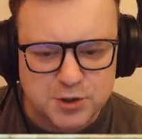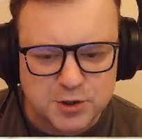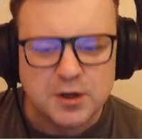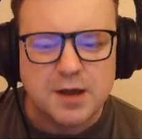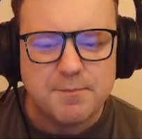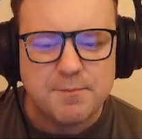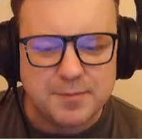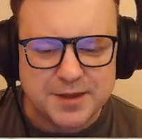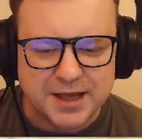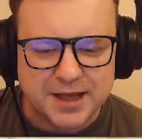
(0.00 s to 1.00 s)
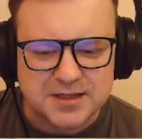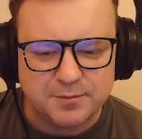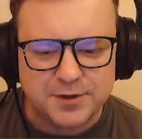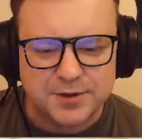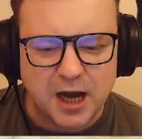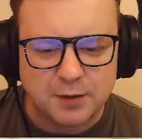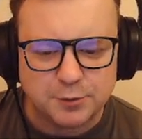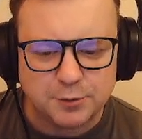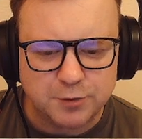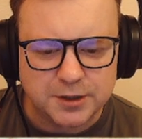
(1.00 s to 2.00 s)
So maybe that's something I
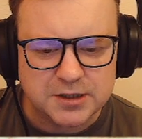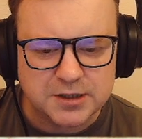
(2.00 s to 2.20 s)
would write